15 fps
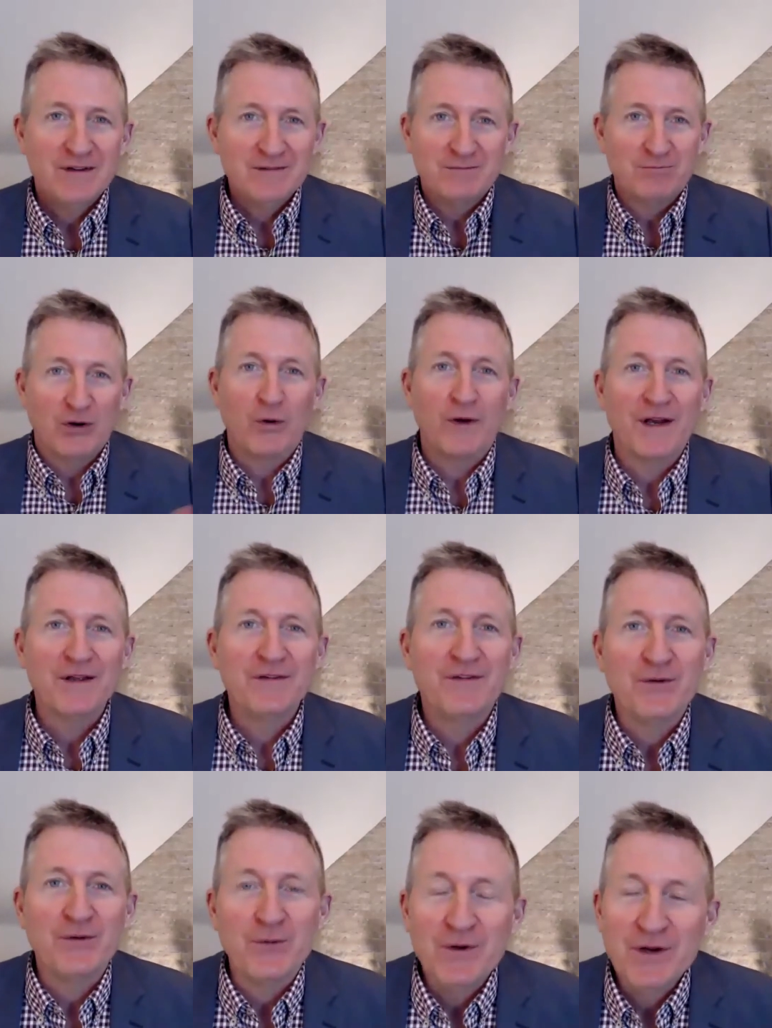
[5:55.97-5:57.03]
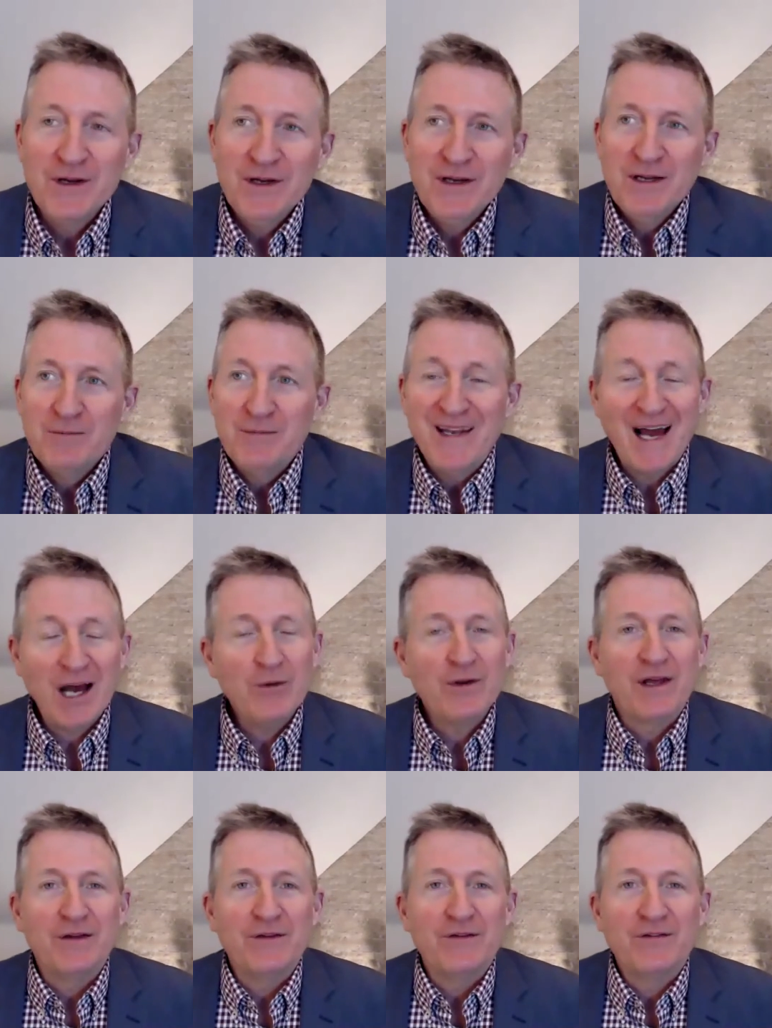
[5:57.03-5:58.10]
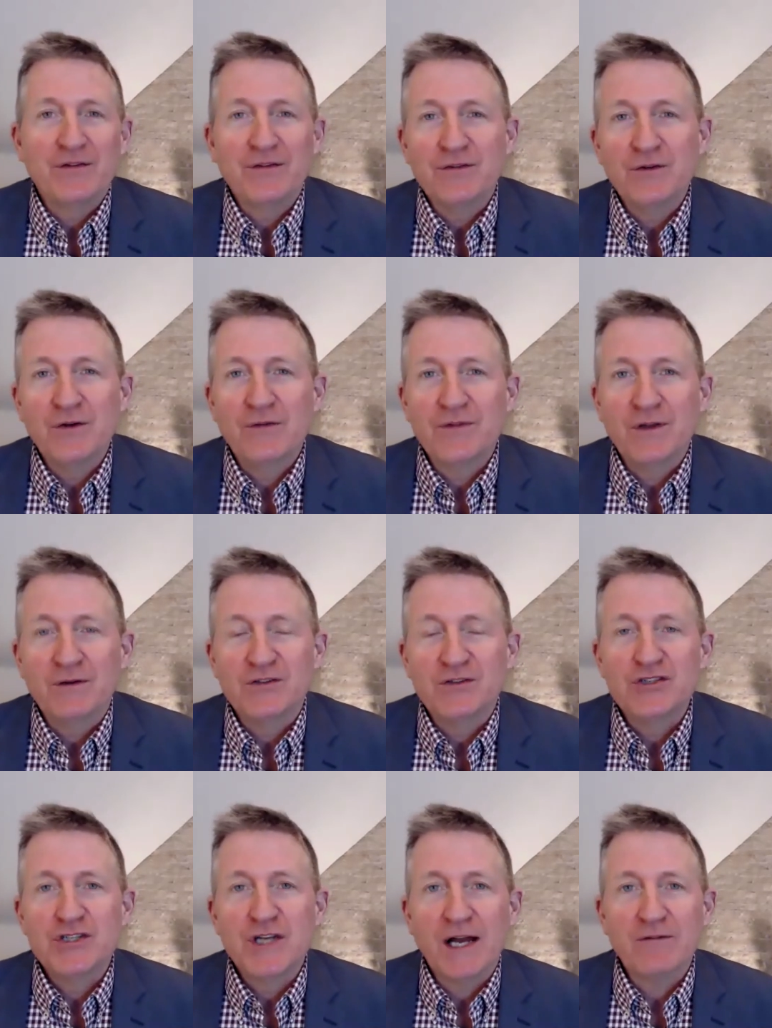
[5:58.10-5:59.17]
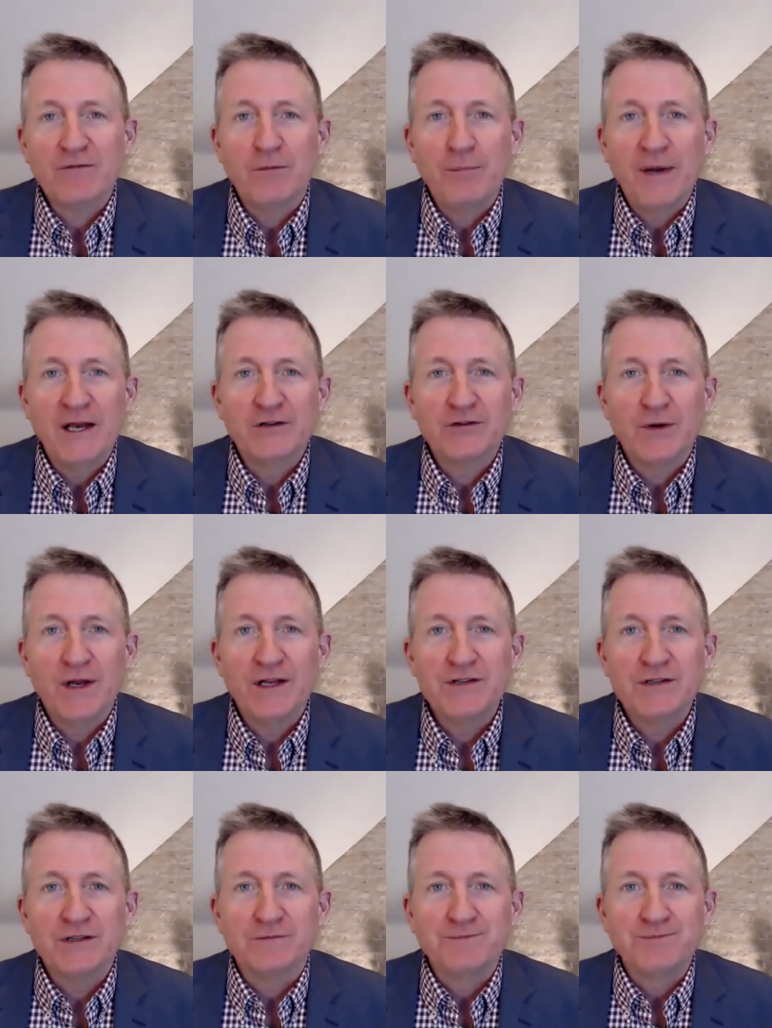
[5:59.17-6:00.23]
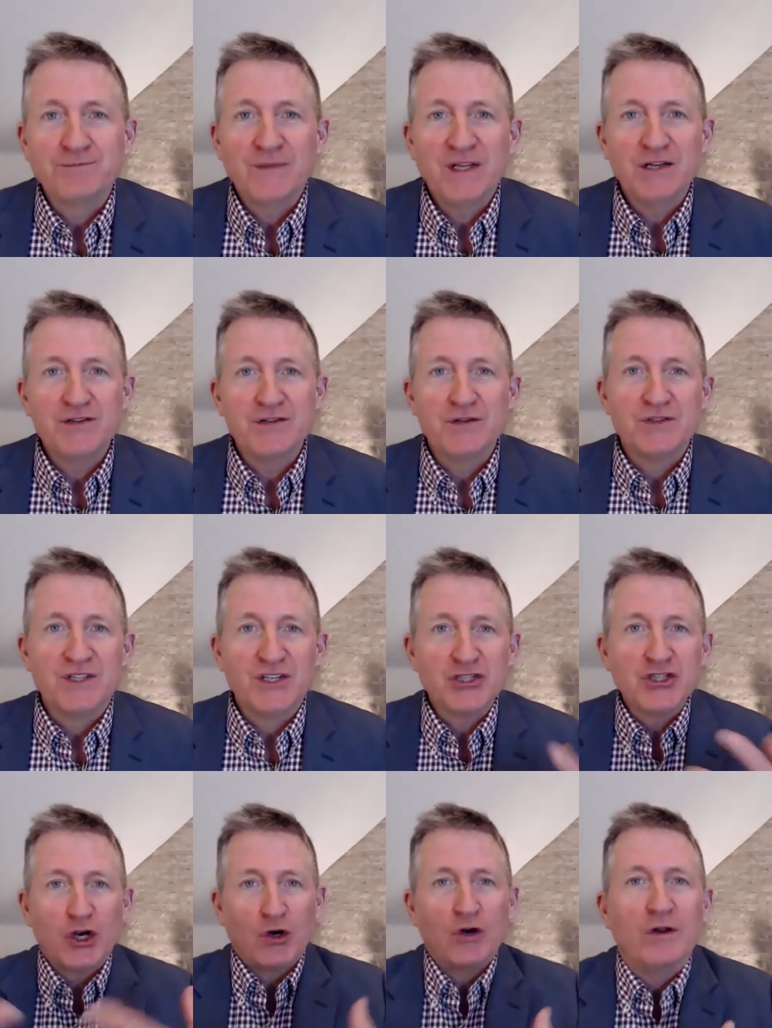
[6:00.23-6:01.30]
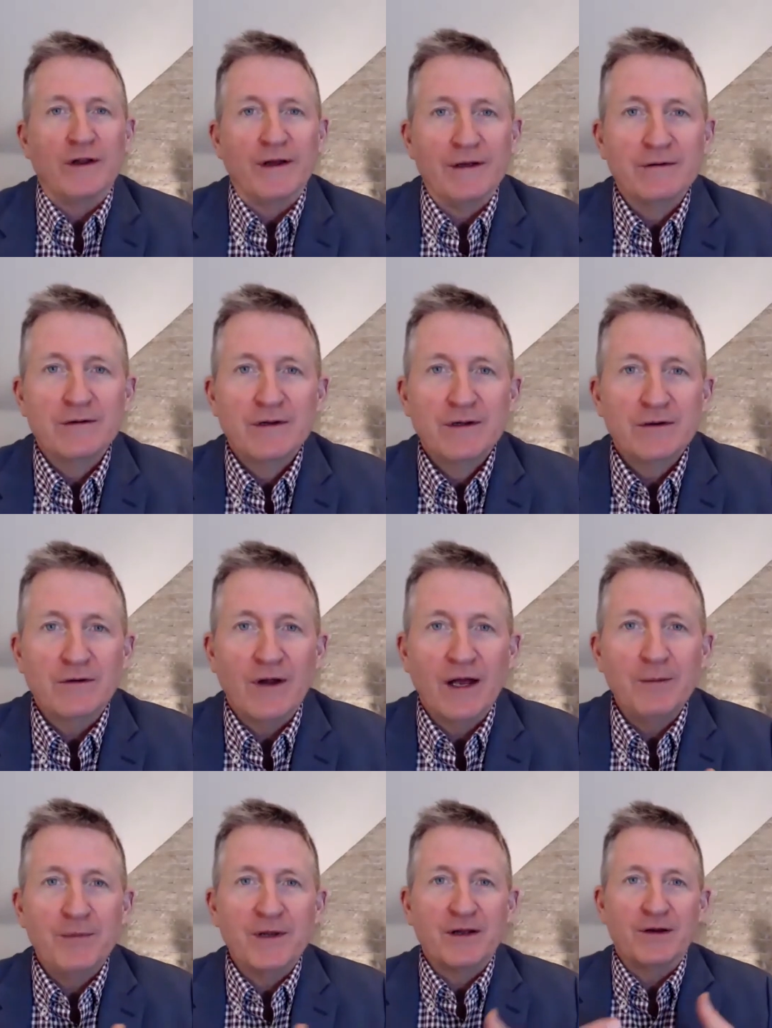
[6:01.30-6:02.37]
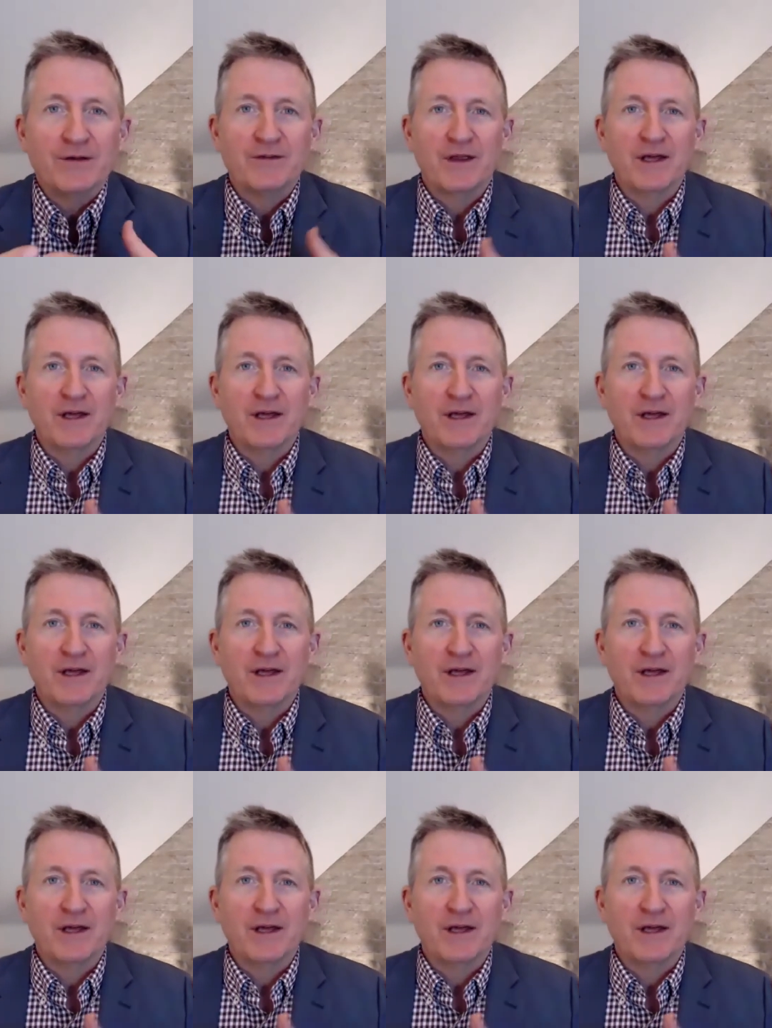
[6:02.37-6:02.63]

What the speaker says: broken into. Nowadays, you have to check for penetration issues internally, right? Because they